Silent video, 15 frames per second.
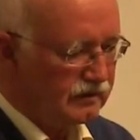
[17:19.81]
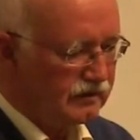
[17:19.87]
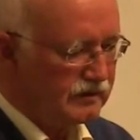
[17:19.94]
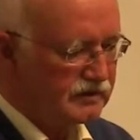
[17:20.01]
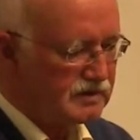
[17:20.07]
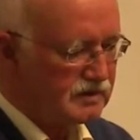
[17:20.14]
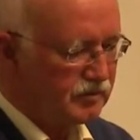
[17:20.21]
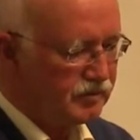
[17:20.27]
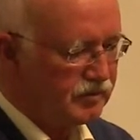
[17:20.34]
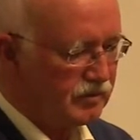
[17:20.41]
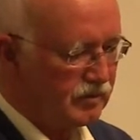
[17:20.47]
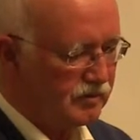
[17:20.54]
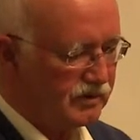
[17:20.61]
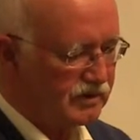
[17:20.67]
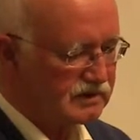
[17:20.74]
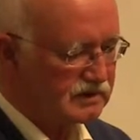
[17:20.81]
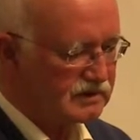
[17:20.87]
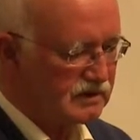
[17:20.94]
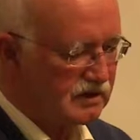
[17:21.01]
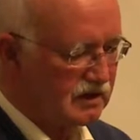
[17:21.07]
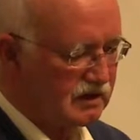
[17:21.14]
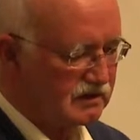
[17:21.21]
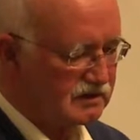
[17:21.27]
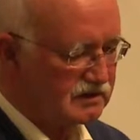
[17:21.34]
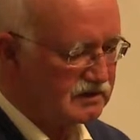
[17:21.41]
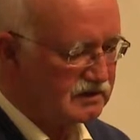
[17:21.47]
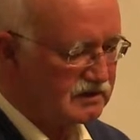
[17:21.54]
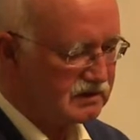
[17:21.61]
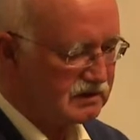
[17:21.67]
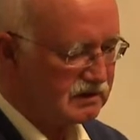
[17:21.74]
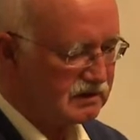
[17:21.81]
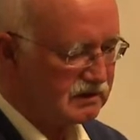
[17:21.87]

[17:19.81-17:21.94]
This is a poem that starts